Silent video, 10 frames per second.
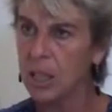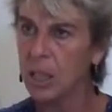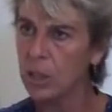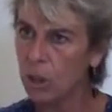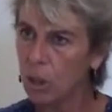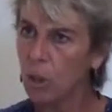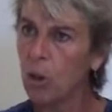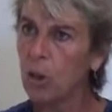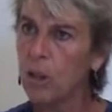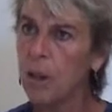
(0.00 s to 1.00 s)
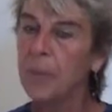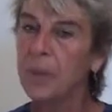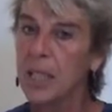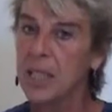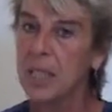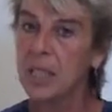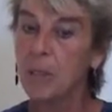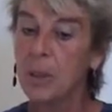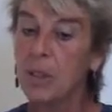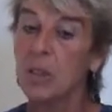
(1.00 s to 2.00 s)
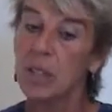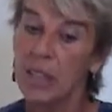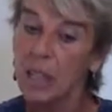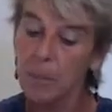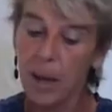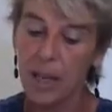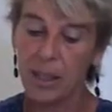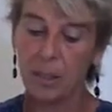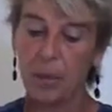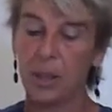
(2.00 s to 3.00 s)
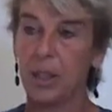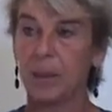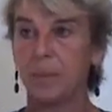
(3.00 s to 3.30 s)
It's not a thought, it's an experience in mind and body.